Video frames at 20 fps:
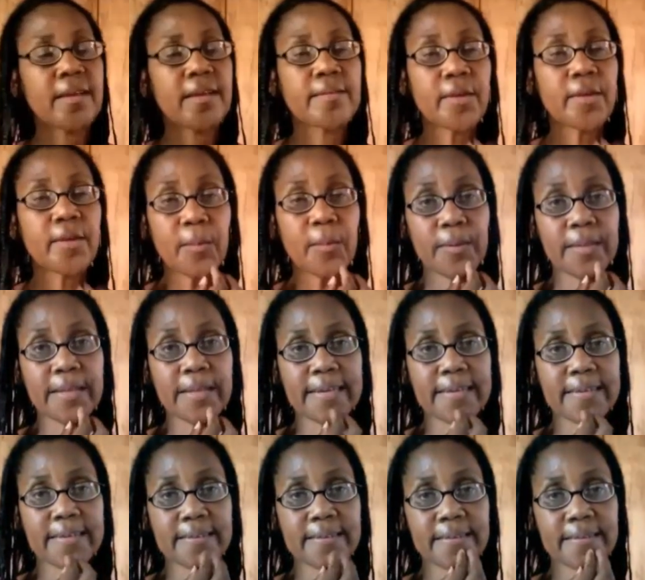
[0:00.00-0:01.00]
No
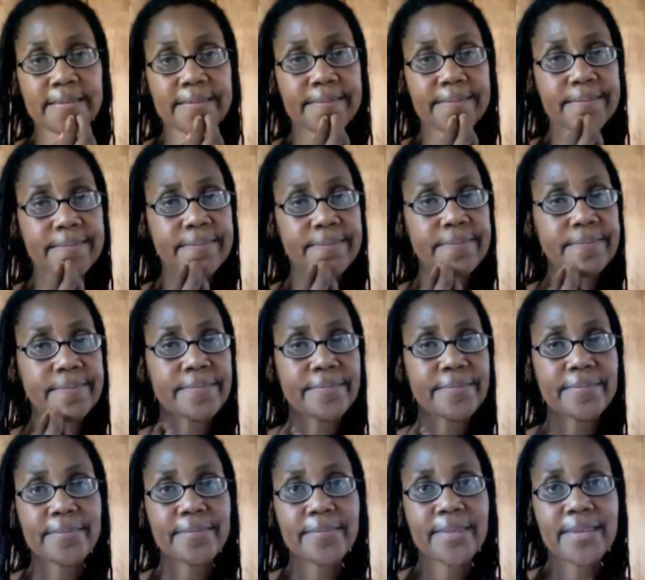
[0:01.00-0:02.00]
place
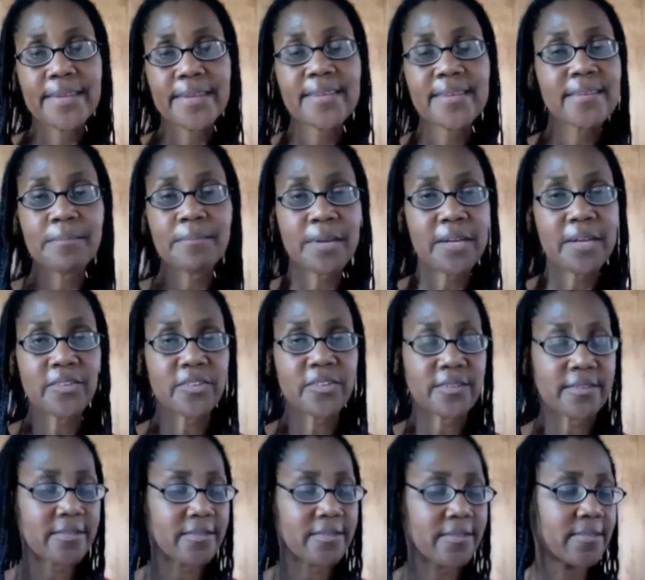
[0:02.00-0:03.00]
is it
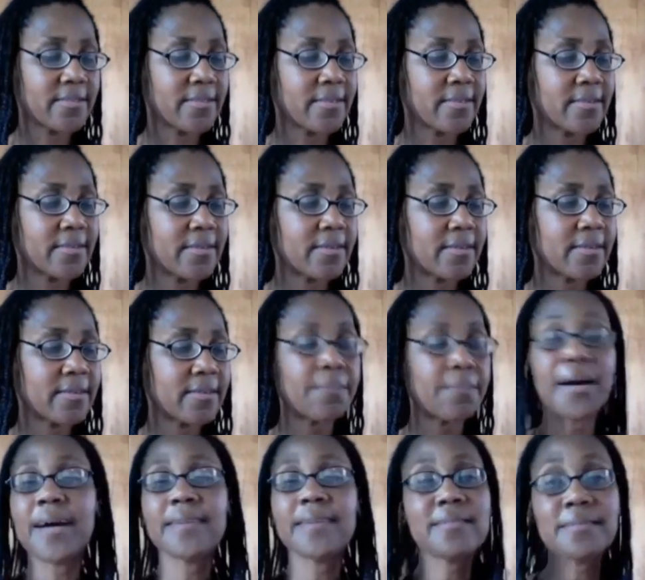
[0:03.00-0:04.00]
mentioned the
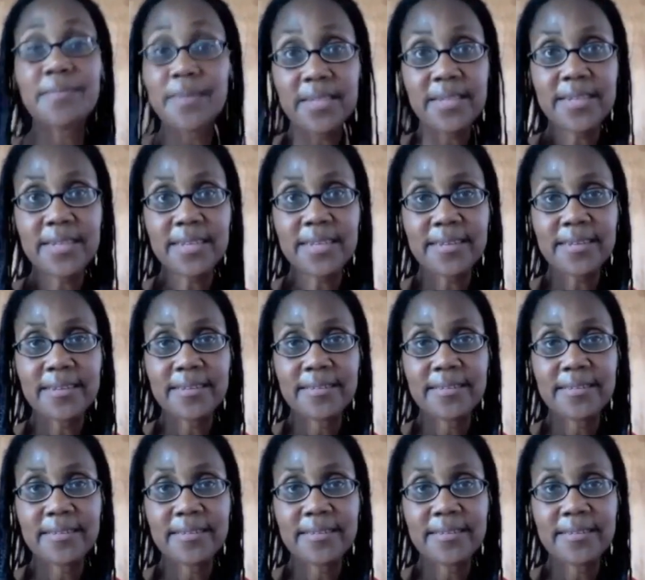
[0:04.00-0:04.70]
possibility